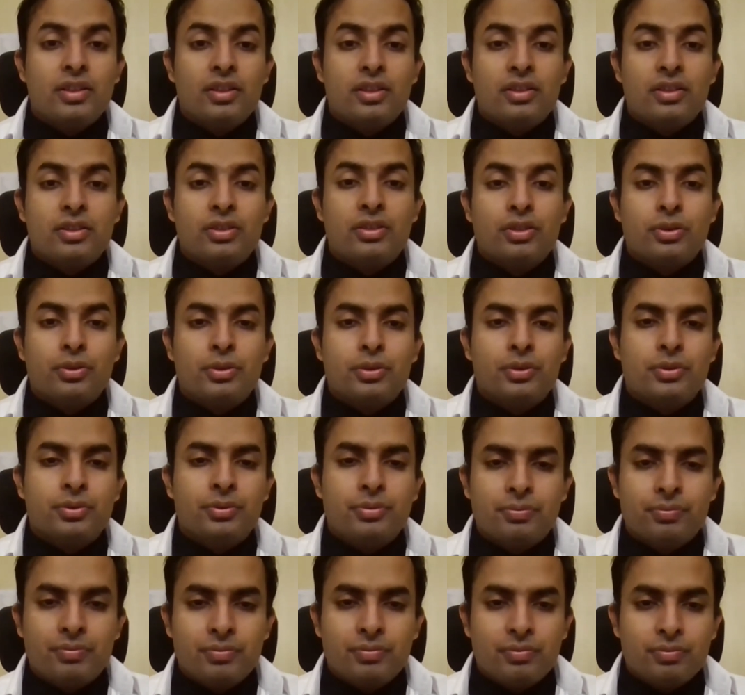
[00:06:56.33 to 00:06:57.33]

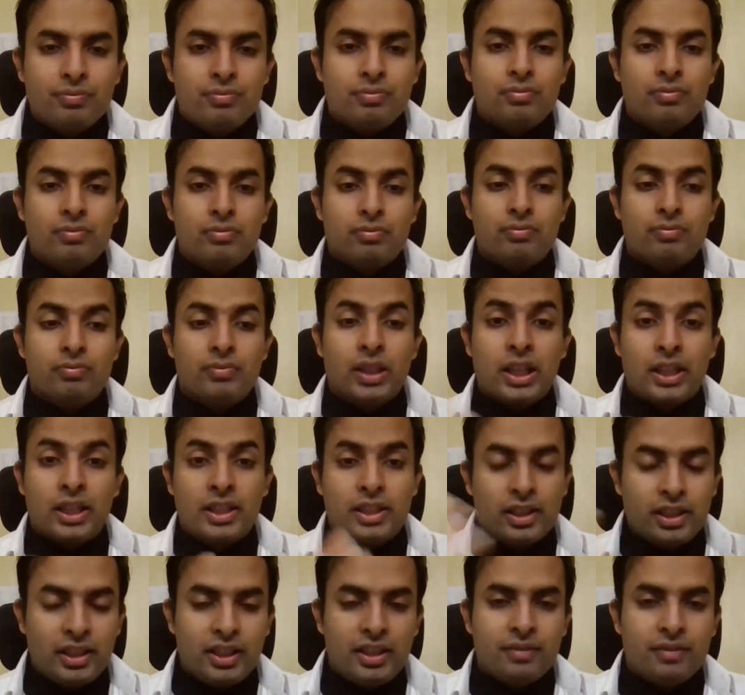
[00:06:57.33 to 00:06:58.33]
so,
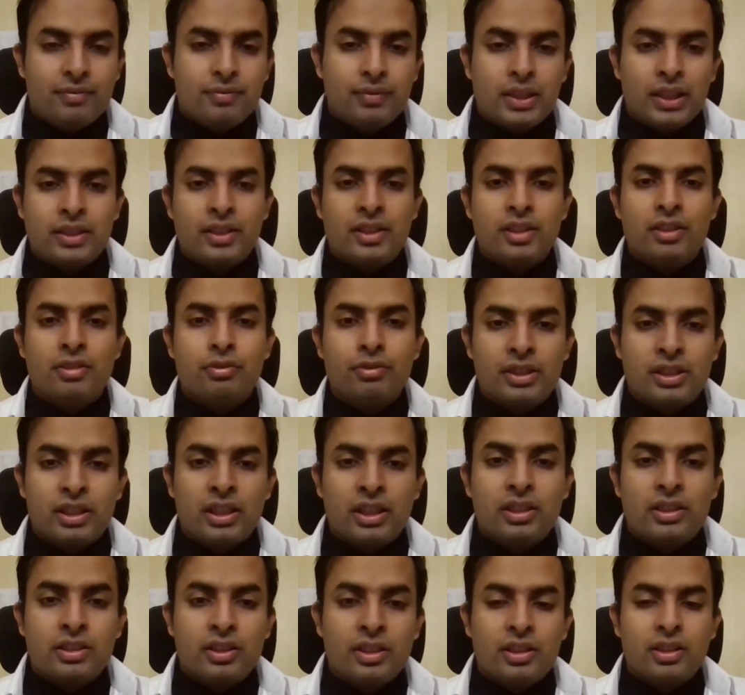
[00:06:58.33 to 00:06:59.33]
luckily, that didn't
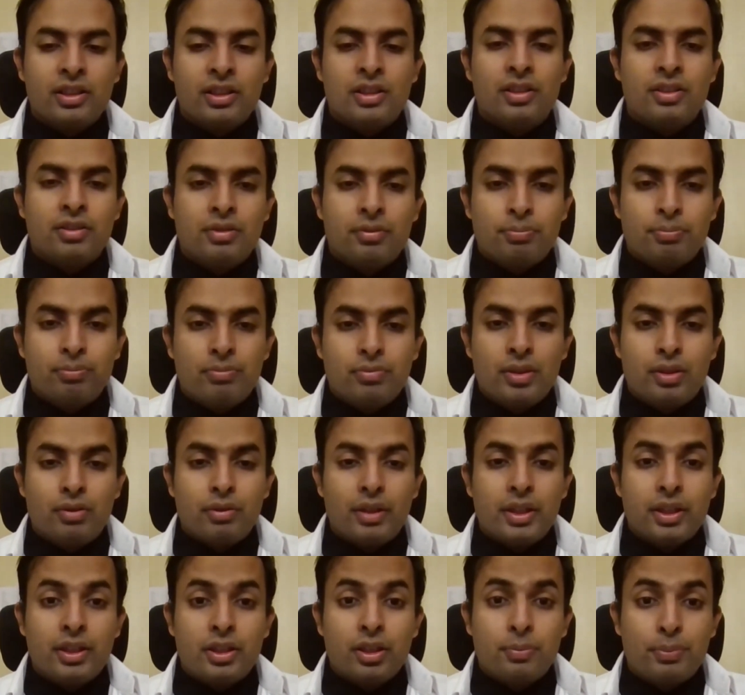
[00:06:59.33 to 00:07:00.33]
result in a
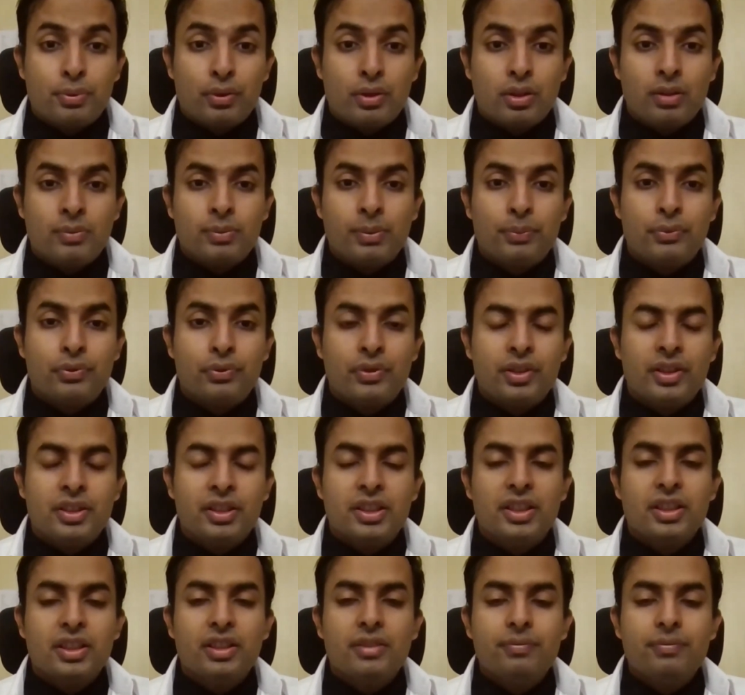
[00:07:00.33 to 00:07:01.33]
greater problem for India,